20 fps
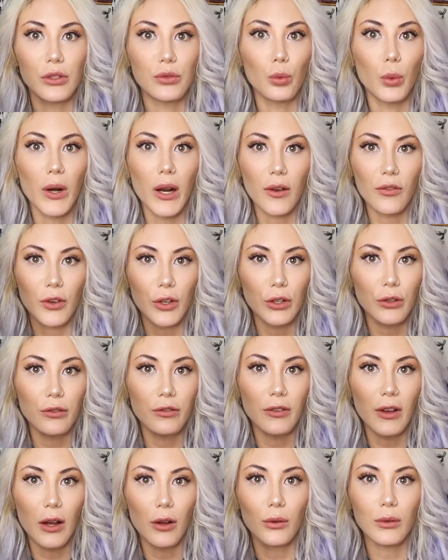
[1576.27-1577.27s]
Whatever you
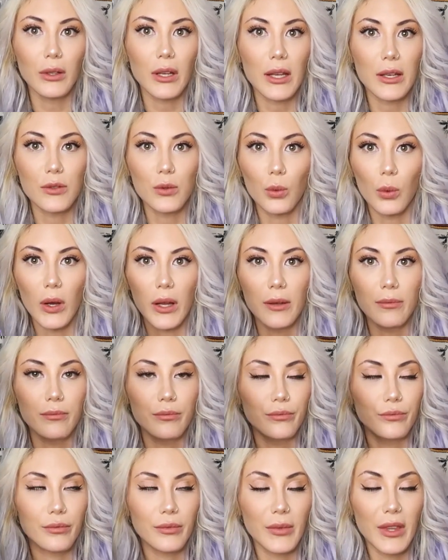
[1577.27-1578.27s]
felt is what
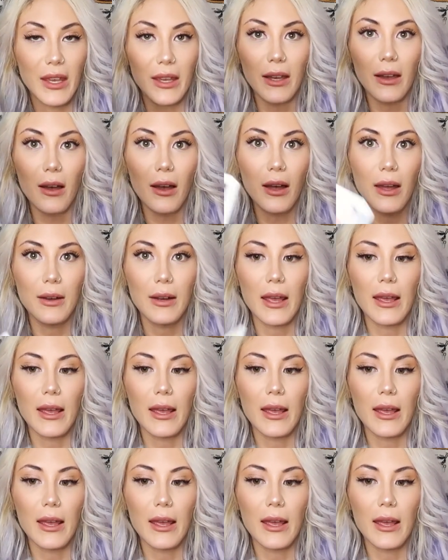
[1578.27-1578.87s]
they got